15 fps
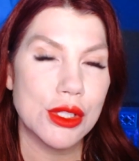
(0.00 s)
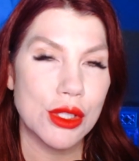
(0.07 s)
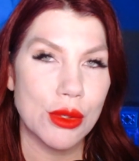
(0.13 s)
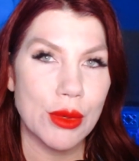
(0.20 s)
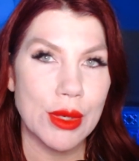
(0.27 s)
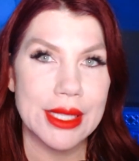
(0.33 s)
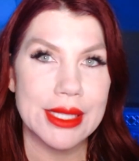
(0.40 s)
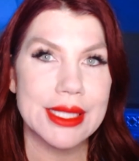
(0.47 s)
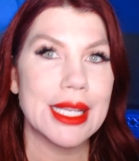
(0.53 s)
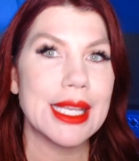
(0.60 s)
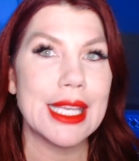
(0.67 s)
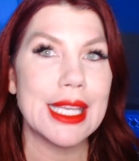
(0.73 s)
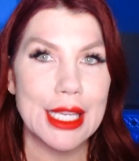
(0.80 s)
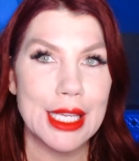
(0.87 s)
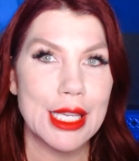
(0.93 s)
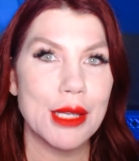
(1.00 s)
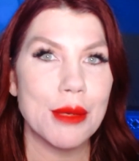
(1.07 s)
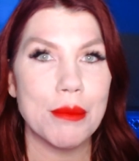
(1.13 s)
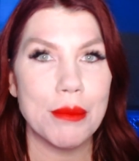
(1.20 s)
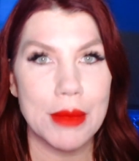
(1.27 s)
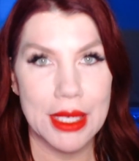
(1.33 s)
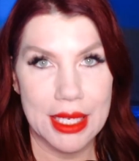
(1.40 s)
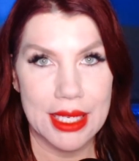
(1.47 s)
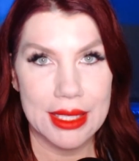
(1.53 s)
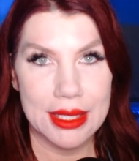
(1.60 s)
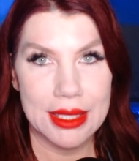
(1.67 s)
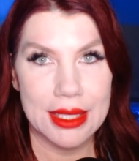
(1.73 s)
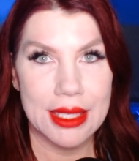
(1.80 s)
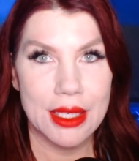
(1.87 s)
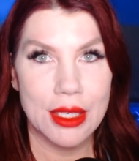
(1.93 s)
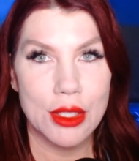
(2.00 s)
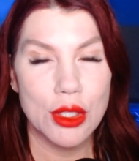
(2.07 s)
do it immediately,